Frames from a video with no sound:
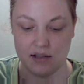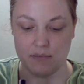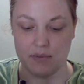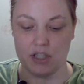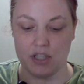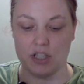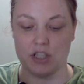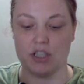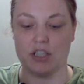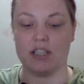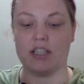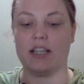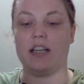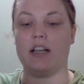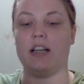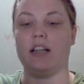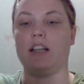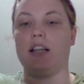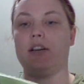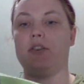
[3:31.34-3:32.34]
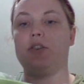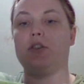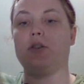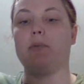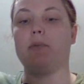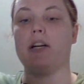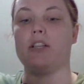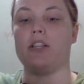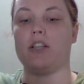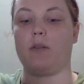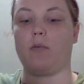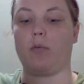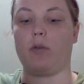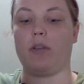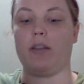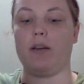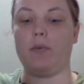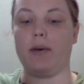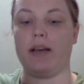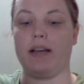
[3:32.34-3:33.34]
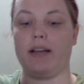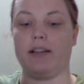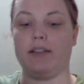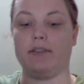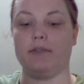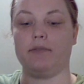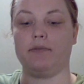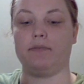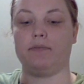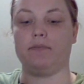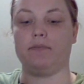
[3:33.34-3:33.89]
But you're just going to load your brush up really well.